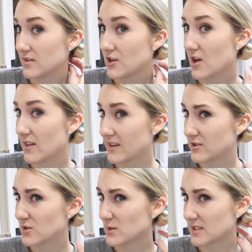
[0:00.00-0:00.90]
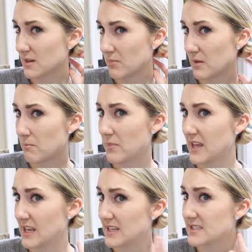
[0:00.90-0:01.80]
you know how like there's always like a big
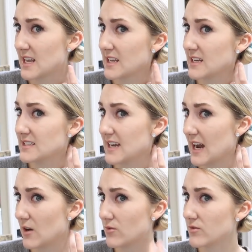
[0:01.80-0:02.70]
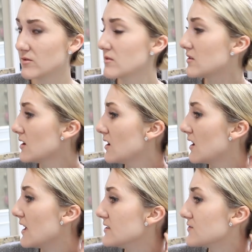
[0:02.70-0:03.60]
piece hanging down?
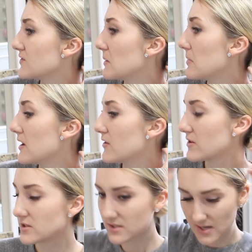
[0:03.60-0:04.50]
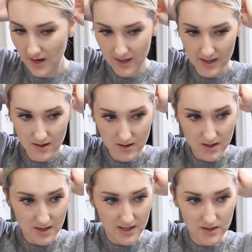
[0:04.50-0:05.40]
I just flip it under and just tuck it
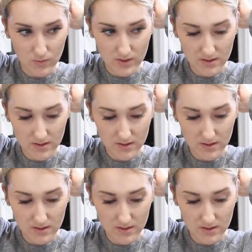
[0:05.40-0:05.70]
into one